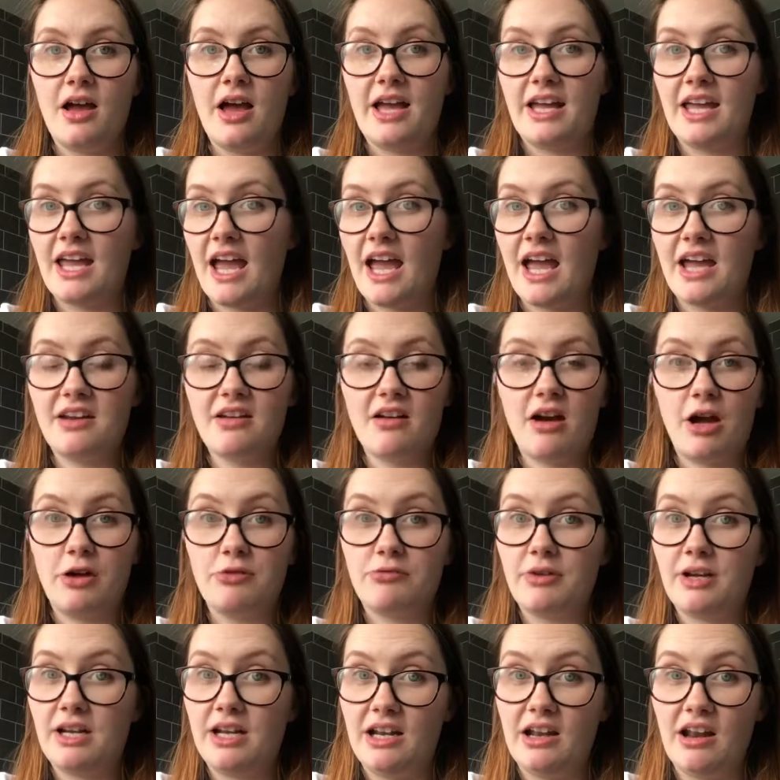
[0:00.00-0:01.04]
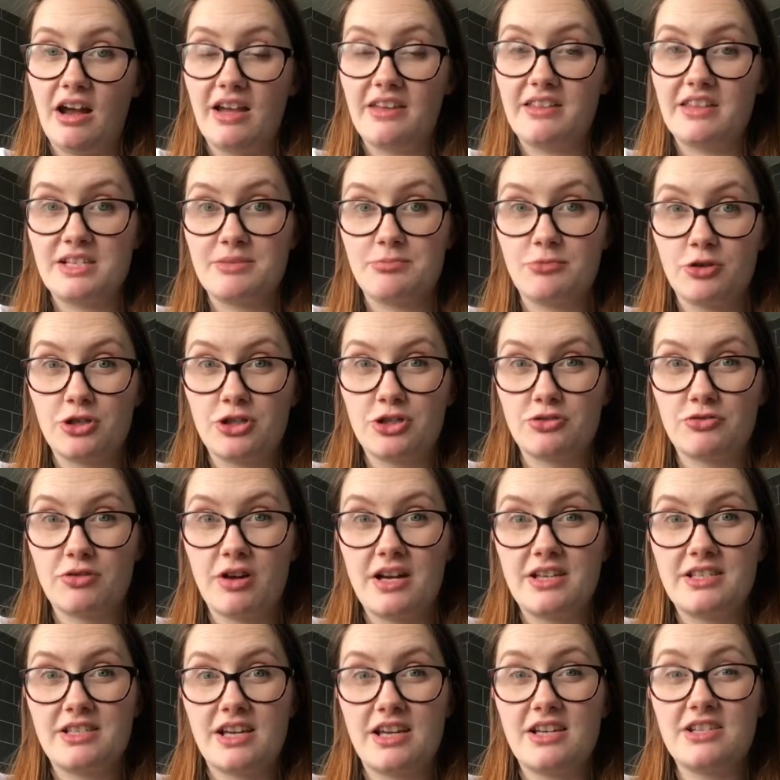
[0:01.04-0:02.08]
Again, I really like this
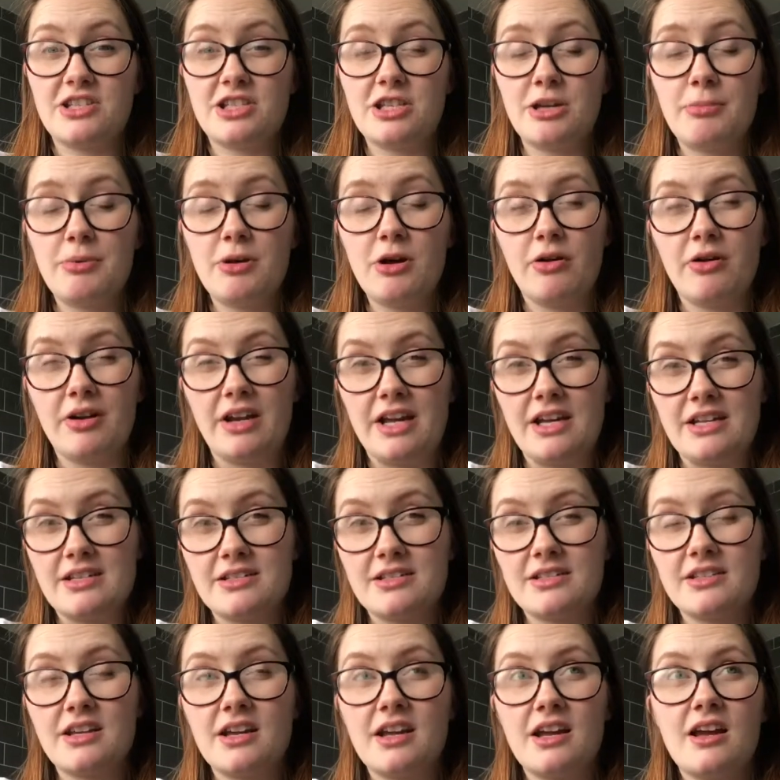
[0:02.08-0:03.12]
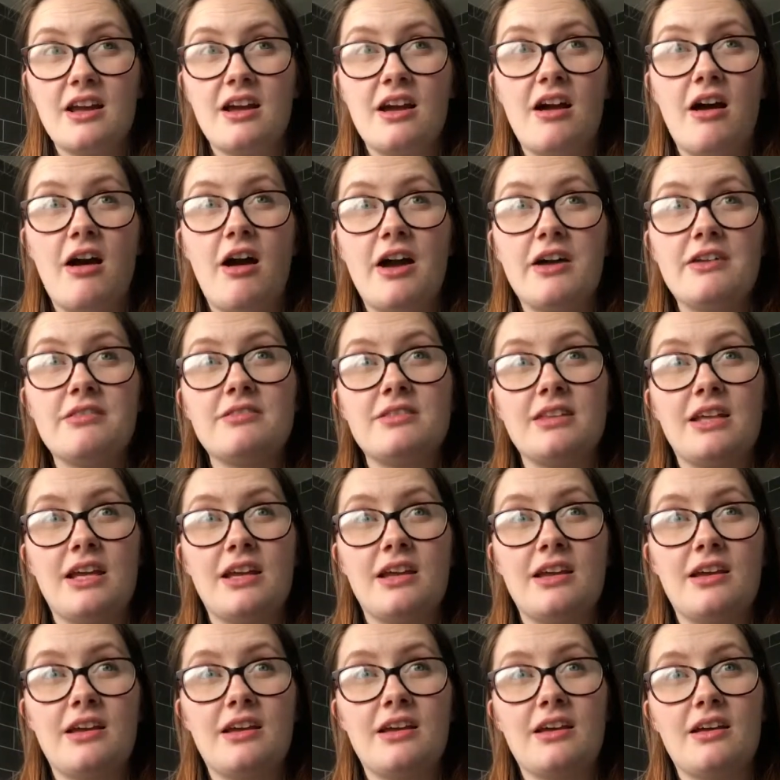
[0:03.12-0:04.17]
moisturiser. To be honest, I
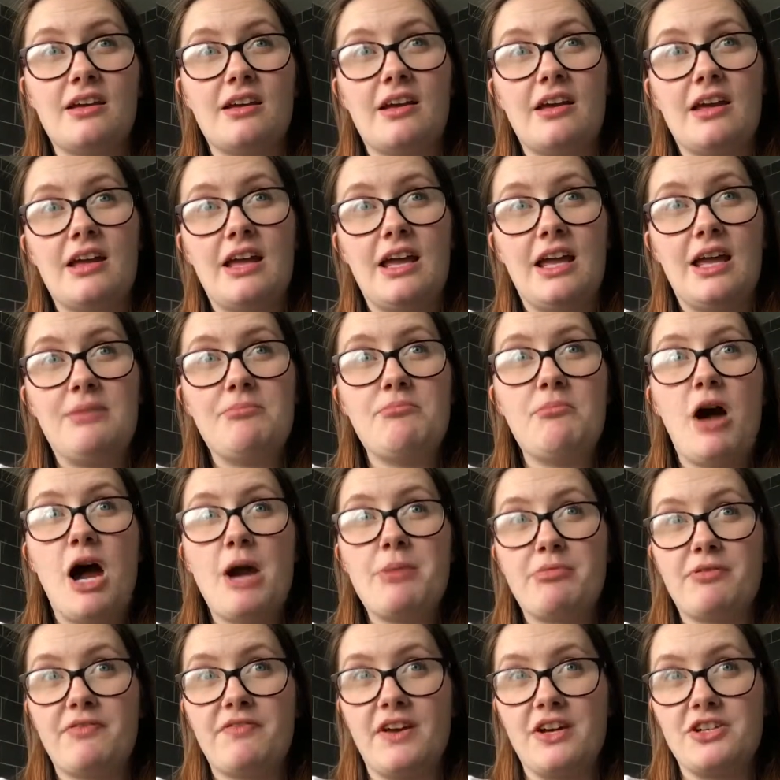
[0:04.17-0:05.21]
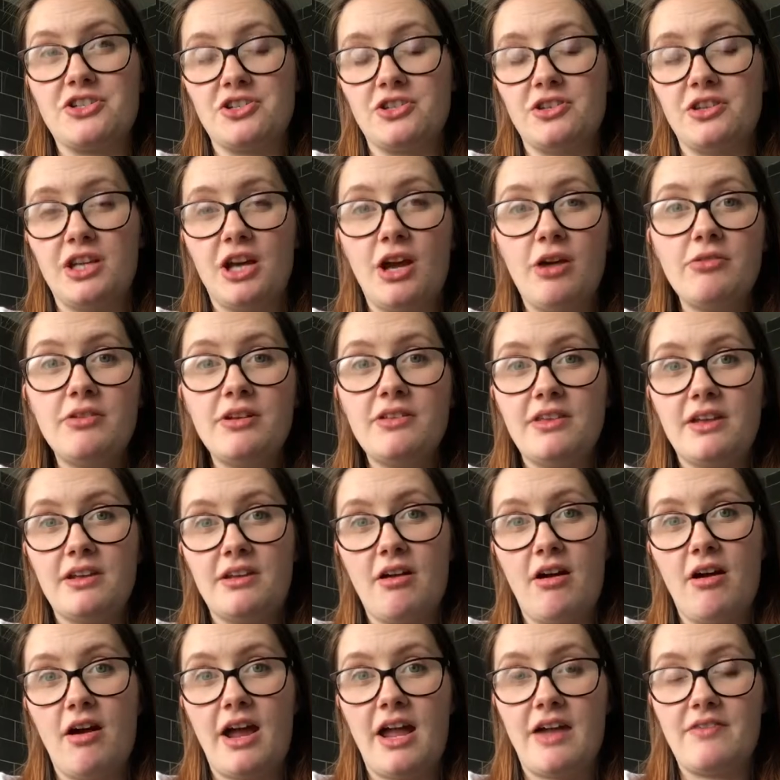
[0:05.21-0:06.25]
think in my profession, the only thing
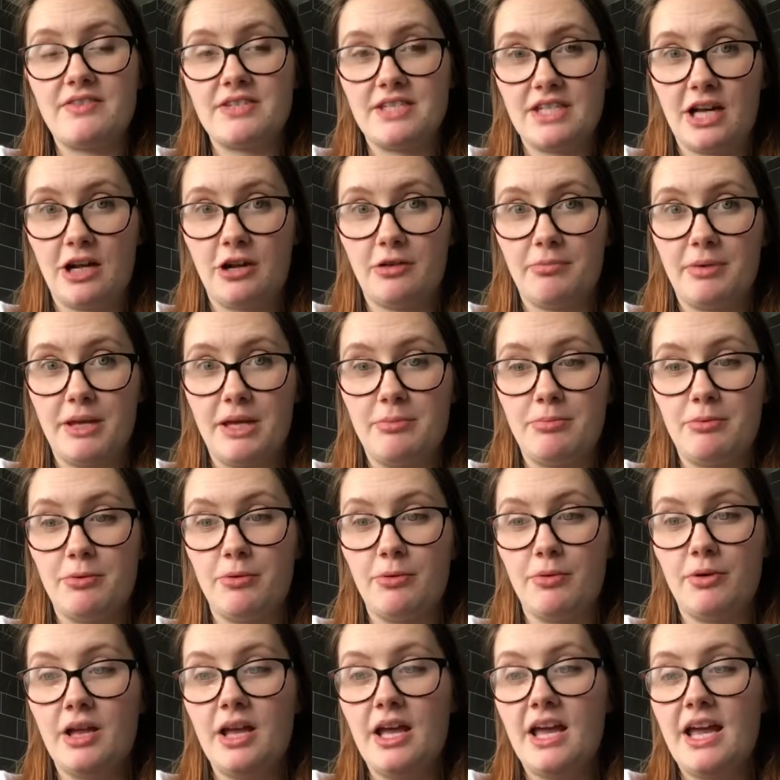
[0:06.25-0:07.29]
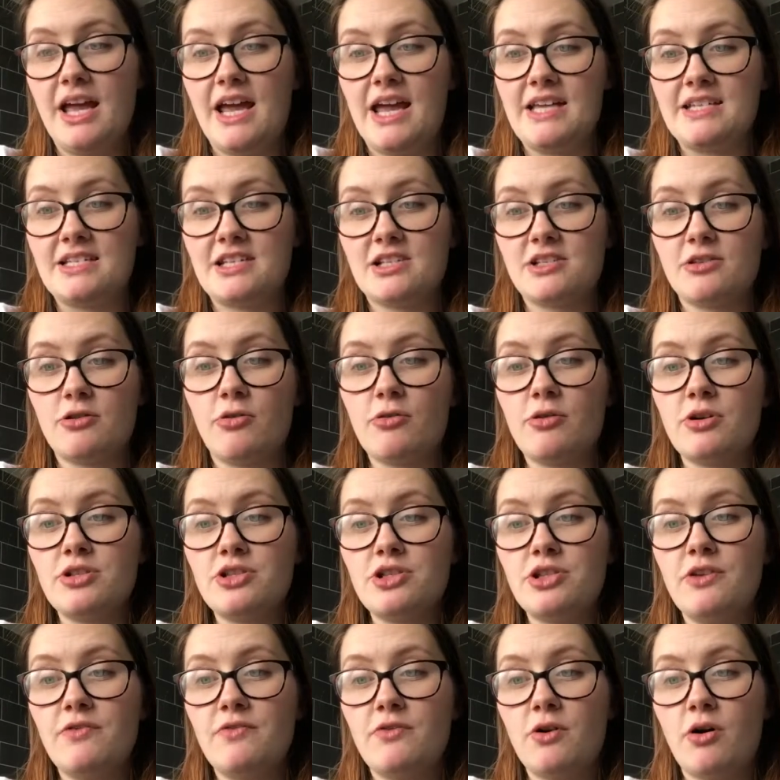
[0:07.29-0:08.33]
that I ever tell people is as long
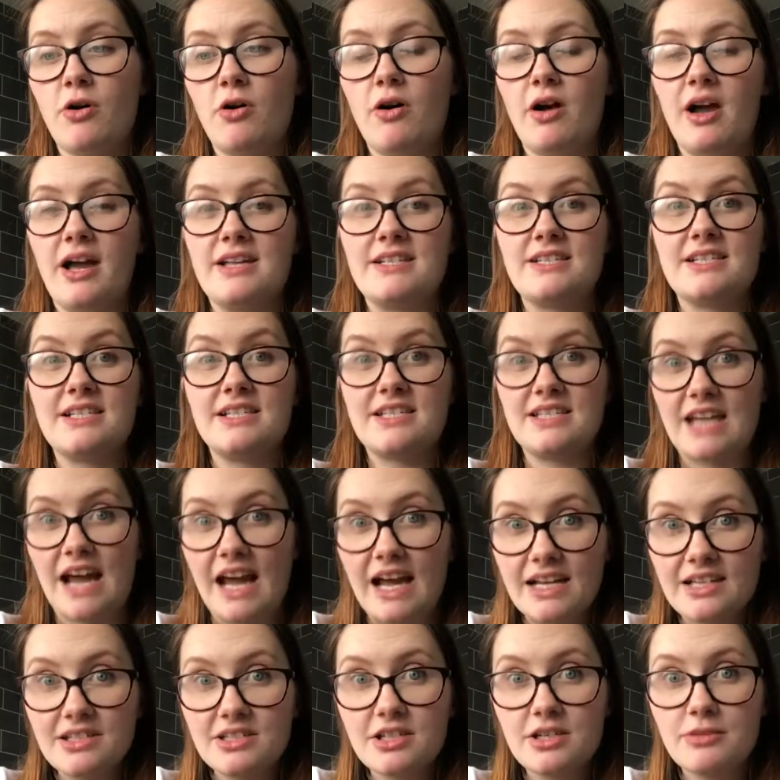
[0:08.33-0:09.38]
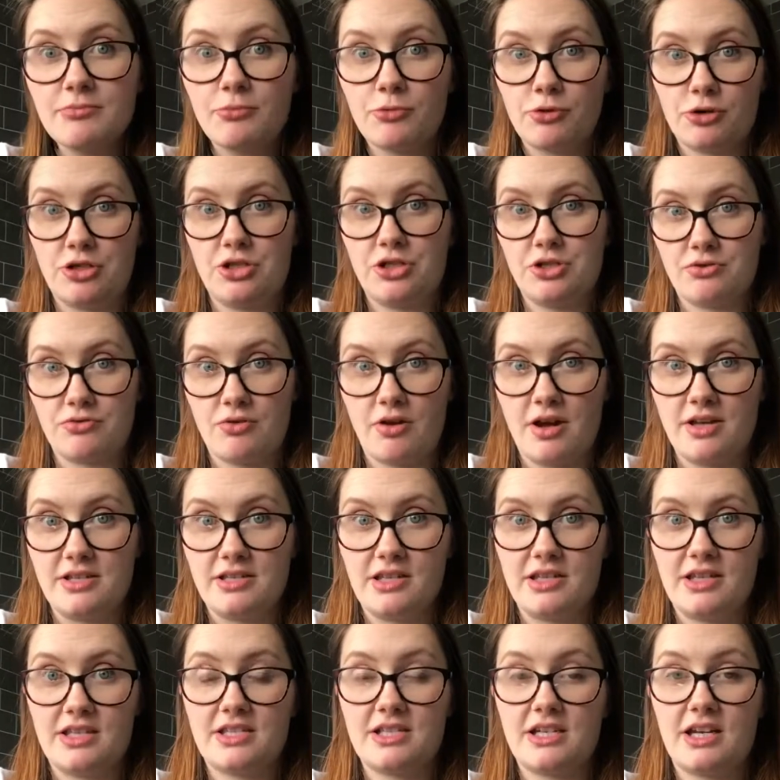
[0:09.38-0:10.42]
as you've got a standard moisturiser
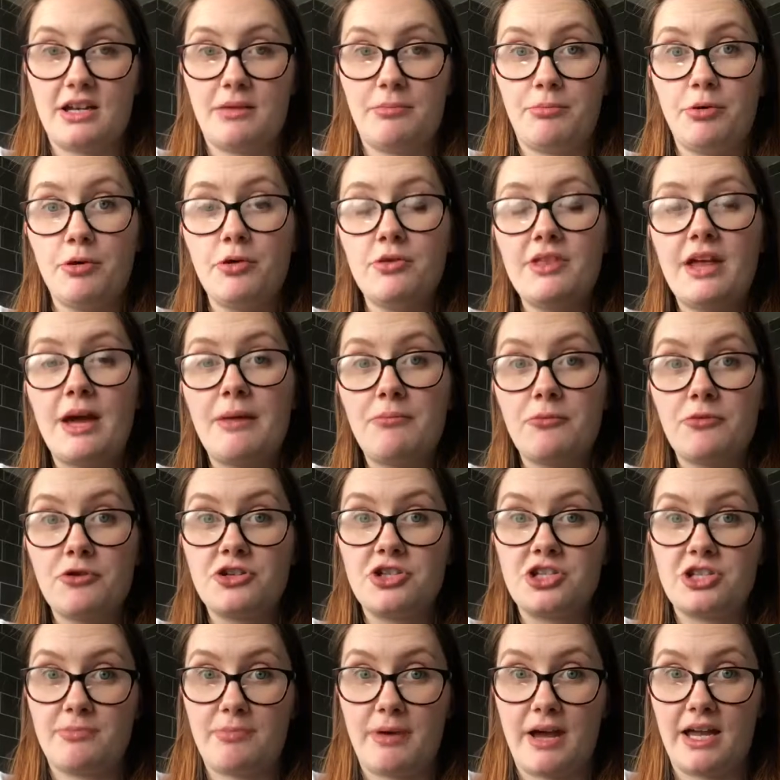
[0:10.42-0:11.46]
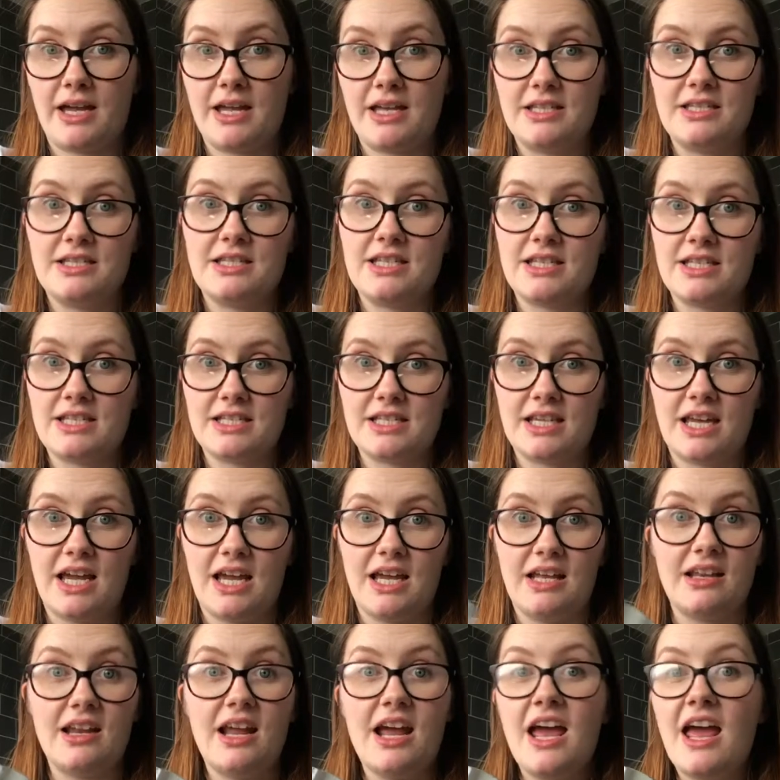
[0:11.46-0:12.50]
that's going to put that moisture back into the
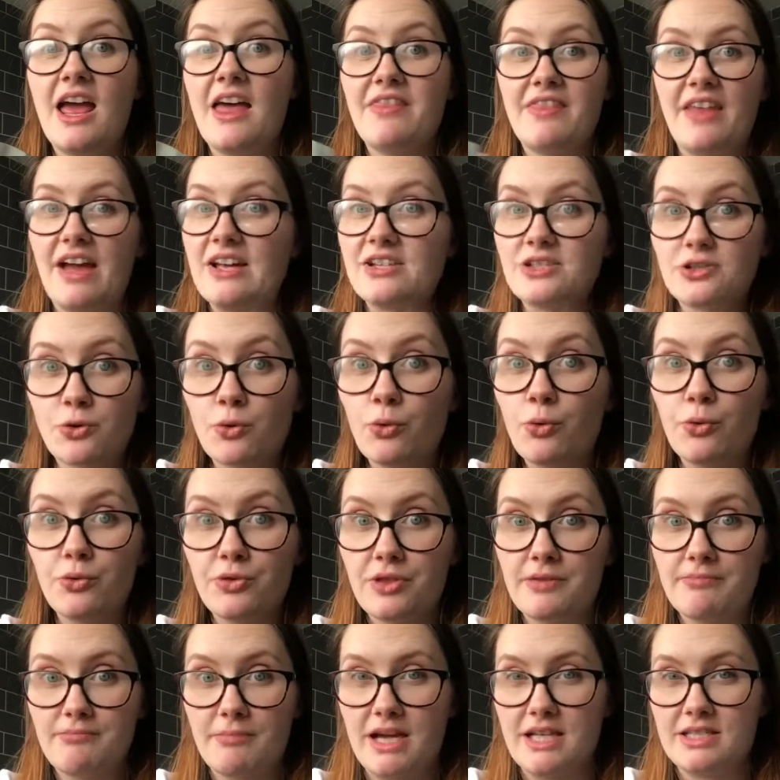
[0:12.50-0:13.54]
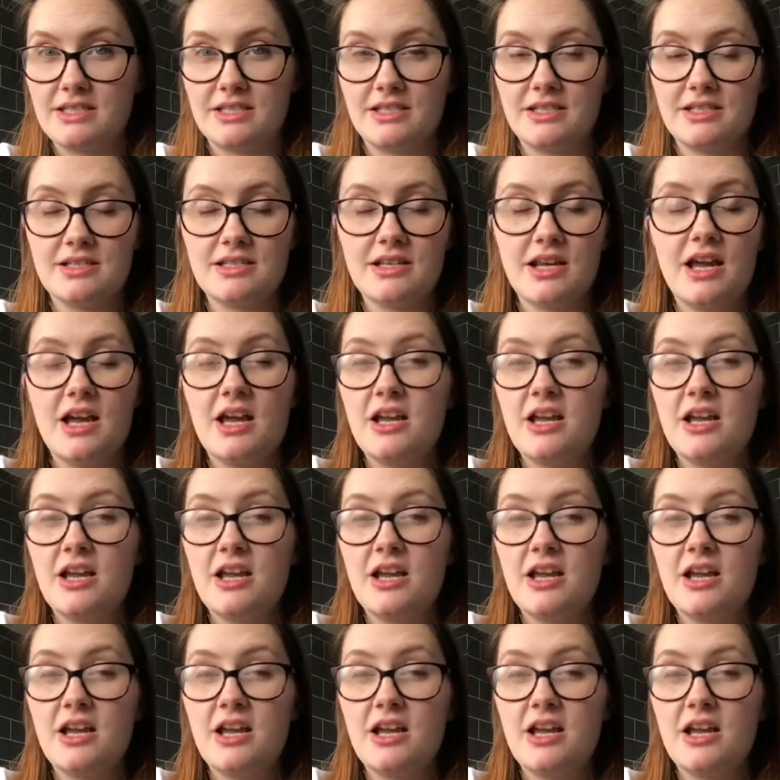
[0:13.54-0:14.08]
skin, that's all that matters.